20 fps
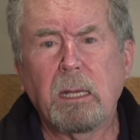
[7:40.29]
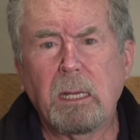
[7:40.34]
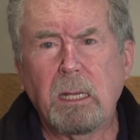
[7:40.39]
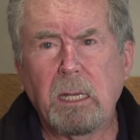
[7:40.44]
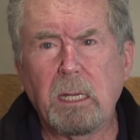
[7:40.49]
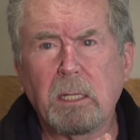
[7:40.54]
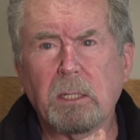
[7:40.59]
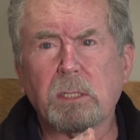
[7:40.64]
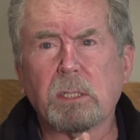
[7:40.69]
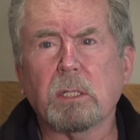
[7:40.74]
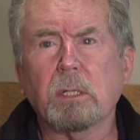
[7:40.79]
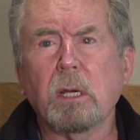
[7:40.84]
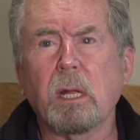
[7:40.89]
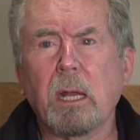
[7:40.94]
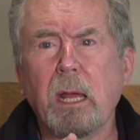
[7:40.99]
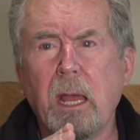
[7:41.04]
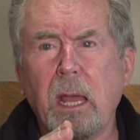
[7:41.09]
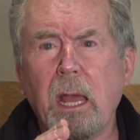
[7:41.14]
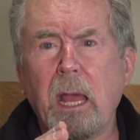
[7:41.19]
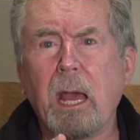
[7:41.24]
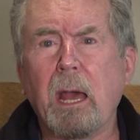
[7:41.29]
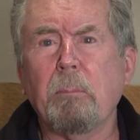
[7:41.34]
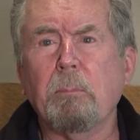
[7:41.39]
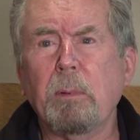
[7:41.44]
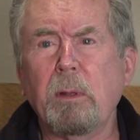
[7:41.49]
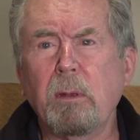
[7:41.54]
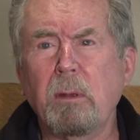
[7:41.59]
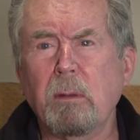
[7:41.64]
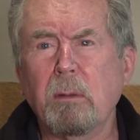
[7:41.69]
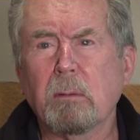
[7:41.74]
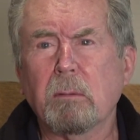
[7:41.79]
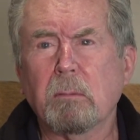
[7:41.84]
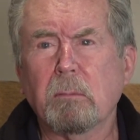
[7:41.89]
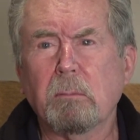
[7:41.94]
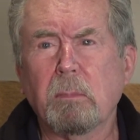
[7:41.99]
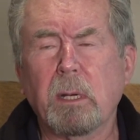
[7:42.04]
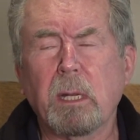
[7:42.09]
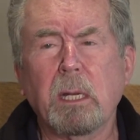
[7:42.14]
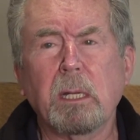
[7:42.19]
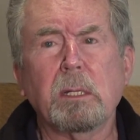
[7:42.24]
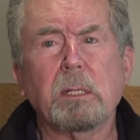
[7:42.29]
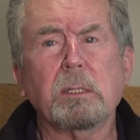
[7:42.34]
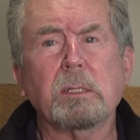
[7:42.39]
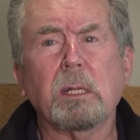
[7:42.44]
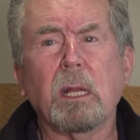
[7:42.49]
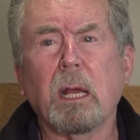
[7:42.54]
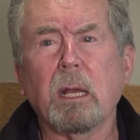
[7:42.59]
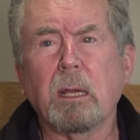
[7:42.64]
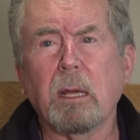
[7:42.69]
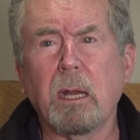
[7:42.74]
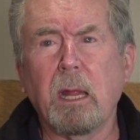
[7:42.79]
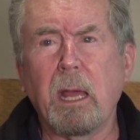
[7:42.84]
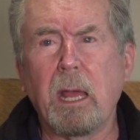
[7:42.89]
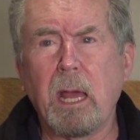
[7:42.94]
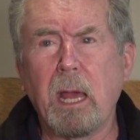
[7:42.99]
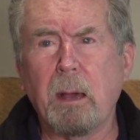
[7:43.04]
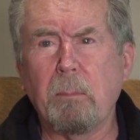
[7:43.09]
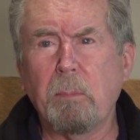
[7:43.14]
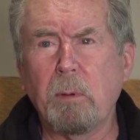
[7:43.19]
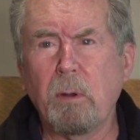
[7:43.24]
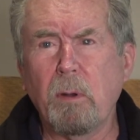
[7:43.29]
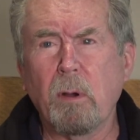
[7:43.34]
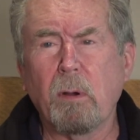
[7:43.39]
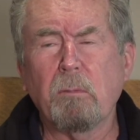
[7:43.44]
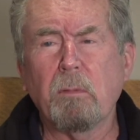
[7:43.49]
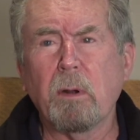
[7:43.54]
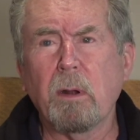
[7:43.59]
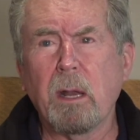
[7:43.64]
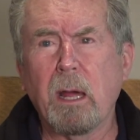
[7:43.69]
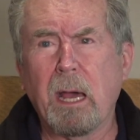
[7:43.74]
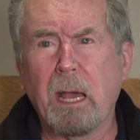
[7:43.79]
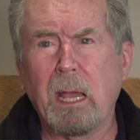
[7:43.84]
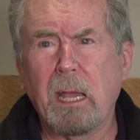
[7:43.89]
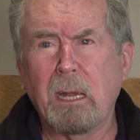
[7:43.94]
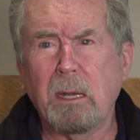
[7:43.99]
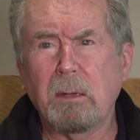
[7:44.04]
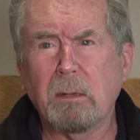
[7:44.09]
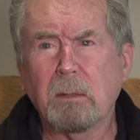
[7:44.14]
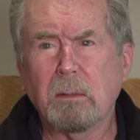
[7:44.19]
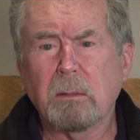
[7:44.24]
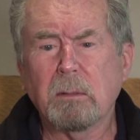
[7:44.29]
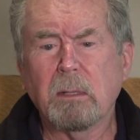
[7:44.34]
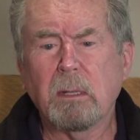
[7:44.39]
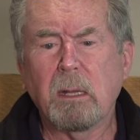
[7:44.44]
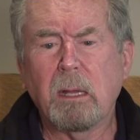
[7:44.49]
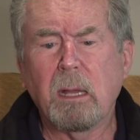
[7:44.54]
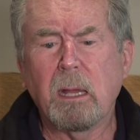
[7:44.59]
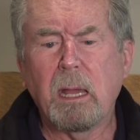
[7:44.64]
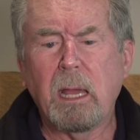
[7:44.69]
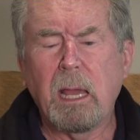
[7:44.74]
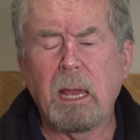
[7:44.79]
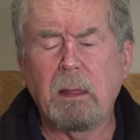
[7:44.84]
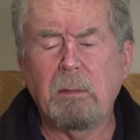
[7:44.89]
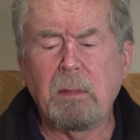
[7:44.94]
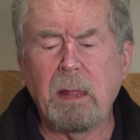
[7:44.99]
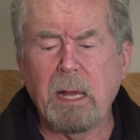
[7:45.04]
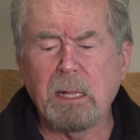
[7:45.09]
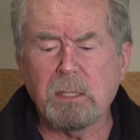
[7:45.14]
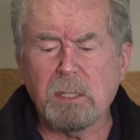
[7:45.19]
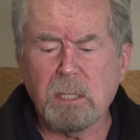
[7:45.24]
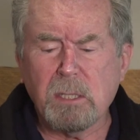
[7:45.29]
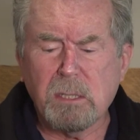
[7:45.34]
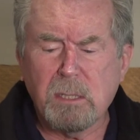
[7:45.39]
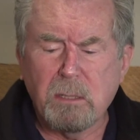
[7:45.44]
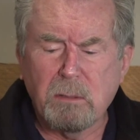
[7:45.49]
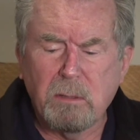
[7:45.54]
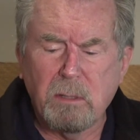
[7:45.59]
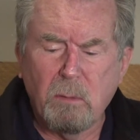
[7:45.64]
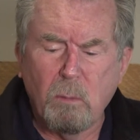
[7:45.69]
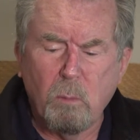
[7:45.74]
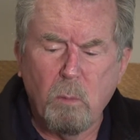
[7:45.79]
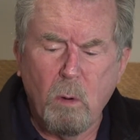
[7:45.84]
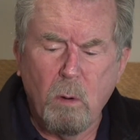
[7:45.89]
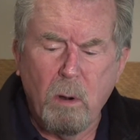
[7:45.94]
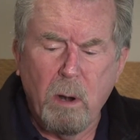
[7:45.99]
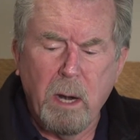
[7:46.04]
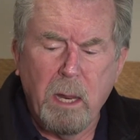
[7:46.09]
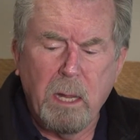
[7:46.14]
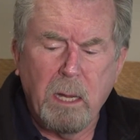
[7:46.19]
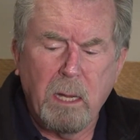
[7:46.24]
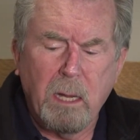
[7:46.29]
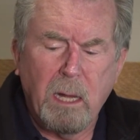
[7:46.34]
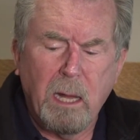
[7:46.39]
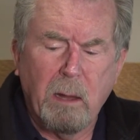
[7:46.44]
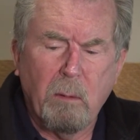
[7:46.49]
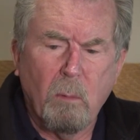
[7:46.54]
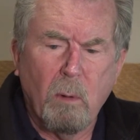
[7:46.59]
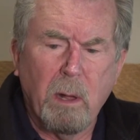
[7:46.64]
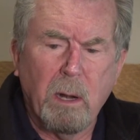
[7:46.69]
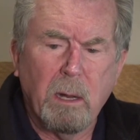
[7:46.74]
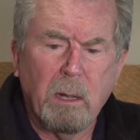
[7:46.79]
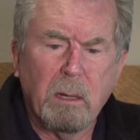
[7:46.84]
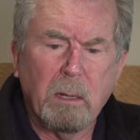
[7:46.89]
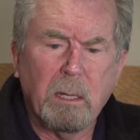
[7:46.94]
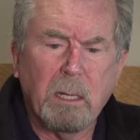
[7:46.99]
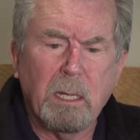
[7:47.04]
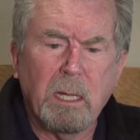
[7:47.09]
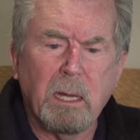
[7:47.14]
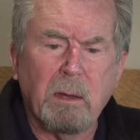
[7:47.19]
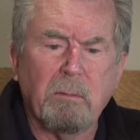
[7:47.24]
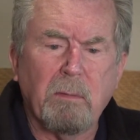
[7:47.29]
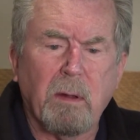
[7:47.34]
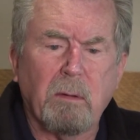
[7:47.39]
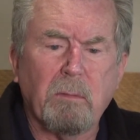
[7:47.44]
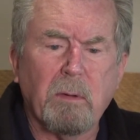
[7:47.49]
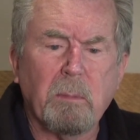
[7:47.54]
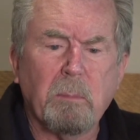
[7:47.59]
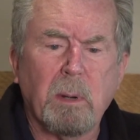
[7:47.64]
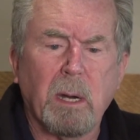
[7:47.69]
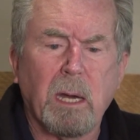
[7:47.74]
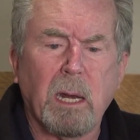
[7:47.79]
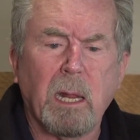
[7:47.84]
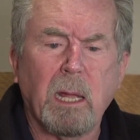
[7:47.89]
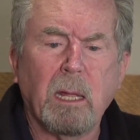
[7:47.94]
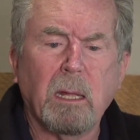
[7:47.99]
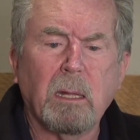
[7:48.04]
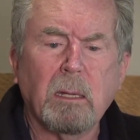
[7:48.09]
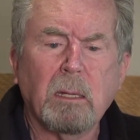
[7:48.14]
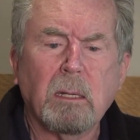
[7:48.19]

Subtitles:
it's going to happen, but it's not going to happen overnight. And that's the warning I want to give everybody.